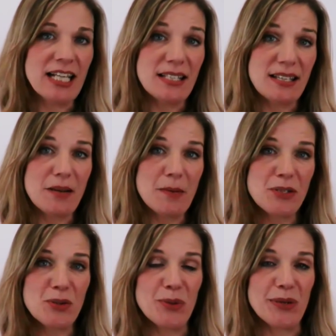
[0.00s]
set up a
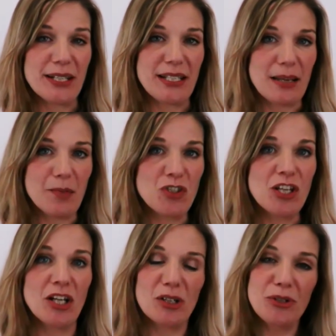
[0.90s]
scoring team which
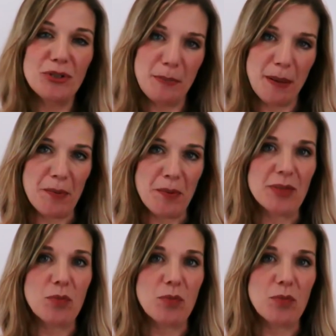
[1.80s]
includes people with as